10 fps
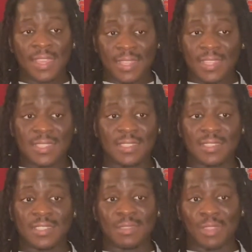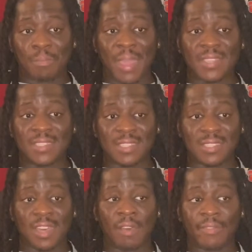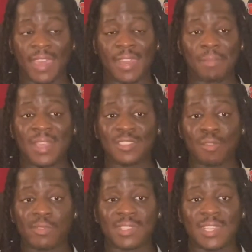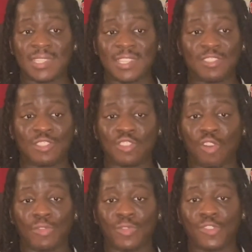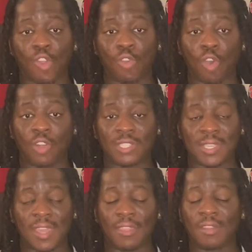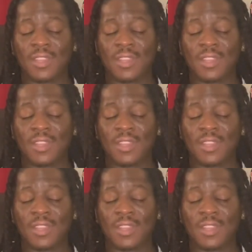This is just the basic stuff, and it makes no sense, and it's just thrown all together.